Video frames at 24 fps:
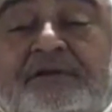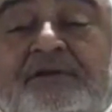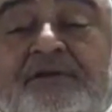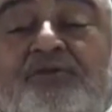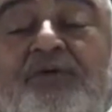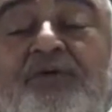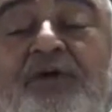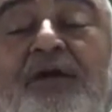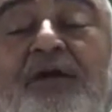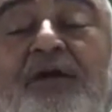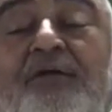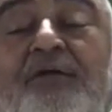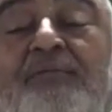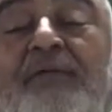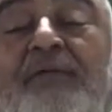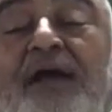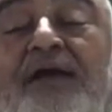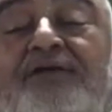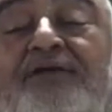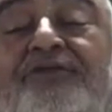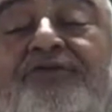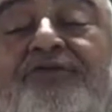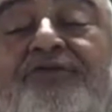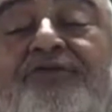When
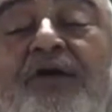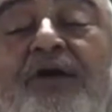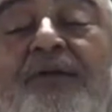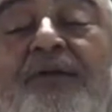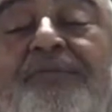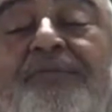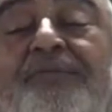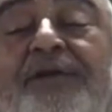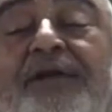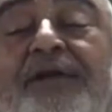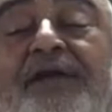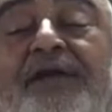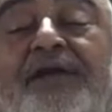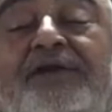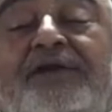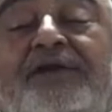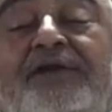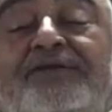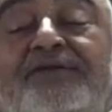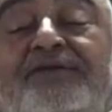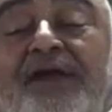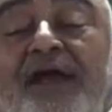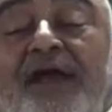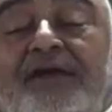my Swami
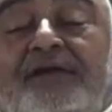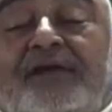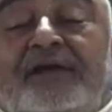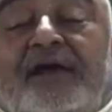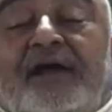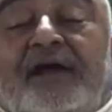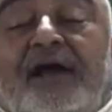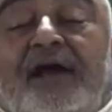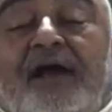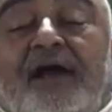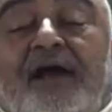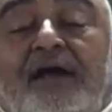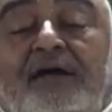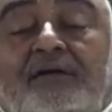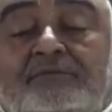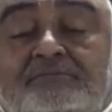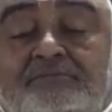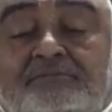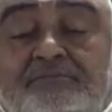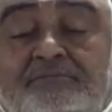is Radhika,